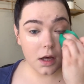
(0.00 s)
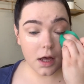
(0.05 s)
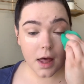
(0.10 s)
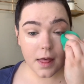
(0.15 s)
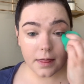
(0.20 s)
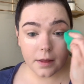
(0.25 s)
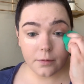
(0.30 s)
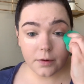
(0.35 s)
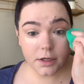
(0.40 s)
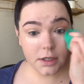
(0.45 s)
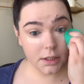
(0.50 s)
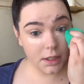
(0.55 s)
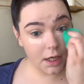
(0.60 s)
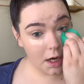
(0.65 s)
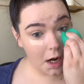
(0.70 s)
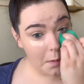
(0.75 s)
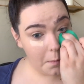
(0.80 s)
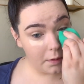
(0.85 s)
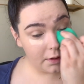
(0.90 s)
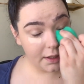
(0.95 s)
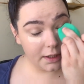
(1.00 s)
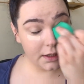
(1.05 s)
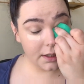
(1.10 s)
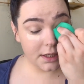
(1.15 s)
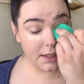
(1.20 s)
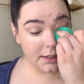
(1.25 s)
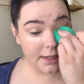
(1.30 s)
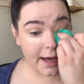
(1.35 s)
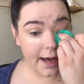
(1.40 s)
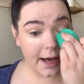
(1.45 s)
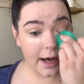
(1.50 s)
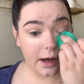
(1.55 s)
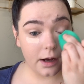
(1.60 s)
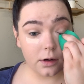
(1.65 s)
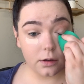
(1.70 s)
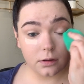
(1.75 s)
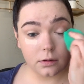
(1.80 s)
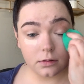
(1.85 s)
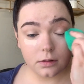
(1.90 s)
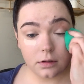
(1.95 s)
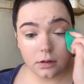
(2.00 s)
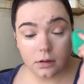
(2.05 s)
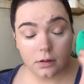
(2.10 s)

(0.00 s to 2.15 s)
And then we're just gonna blend this out.